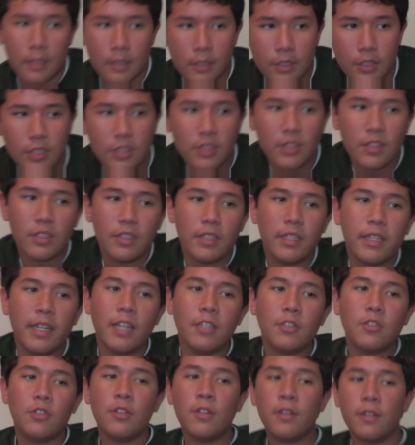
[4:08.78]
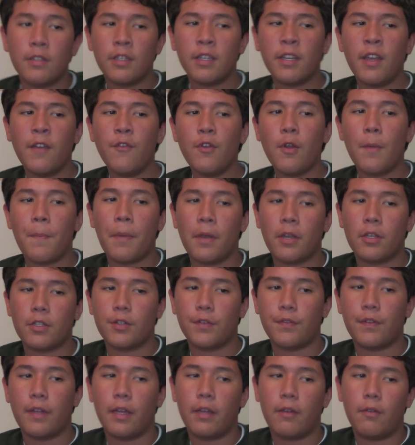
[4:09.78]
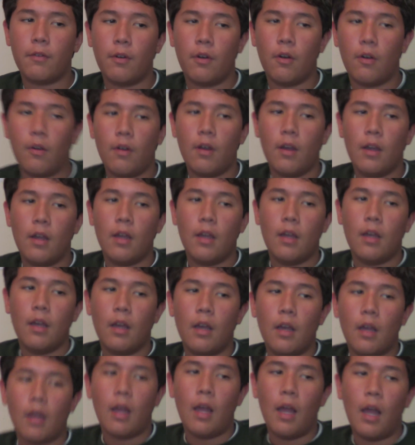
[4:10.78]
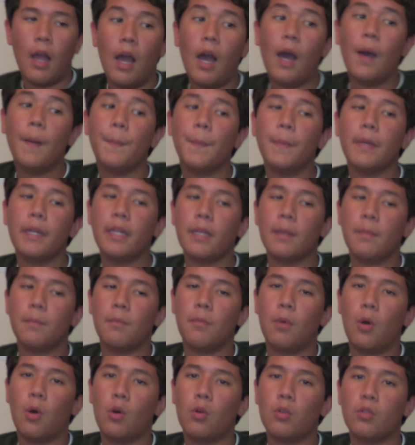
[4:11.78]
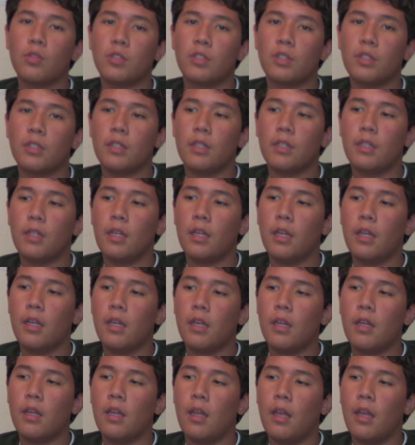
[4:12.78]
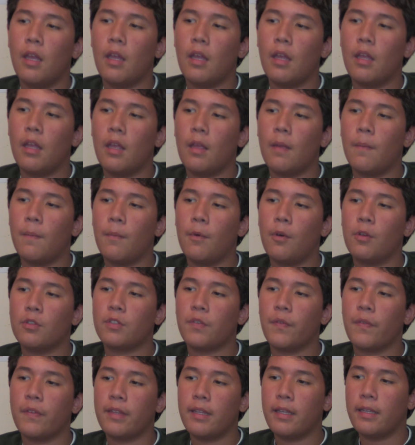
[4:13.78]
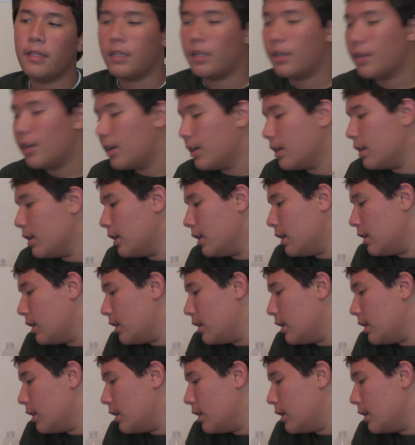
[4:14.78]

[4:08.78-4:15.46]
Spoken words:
to give you a picture of how many moles of a thing there are,